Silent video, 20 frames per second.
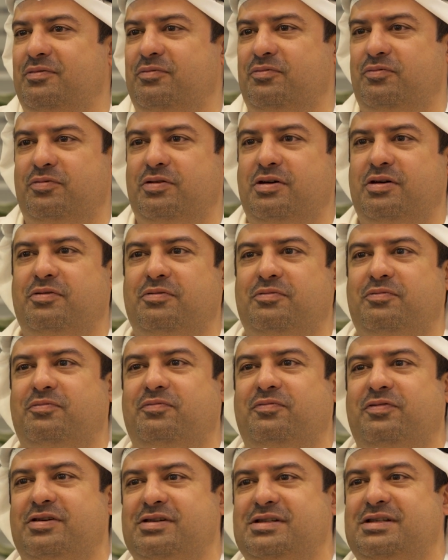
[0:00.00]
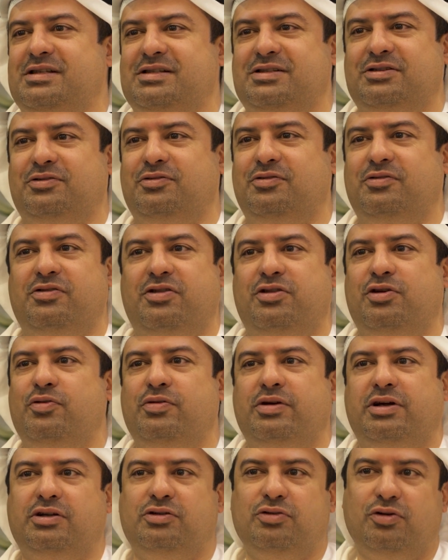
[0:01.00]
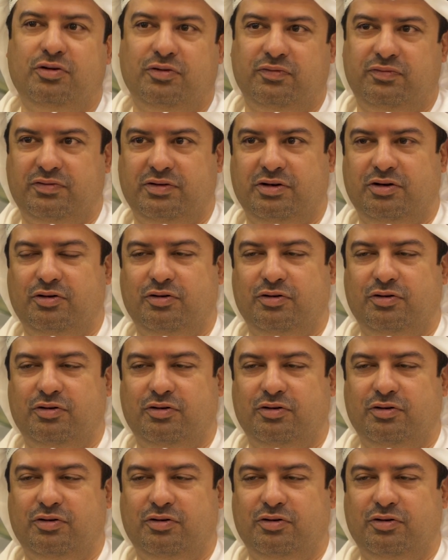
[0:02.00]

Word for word: well versus you know throwing it over,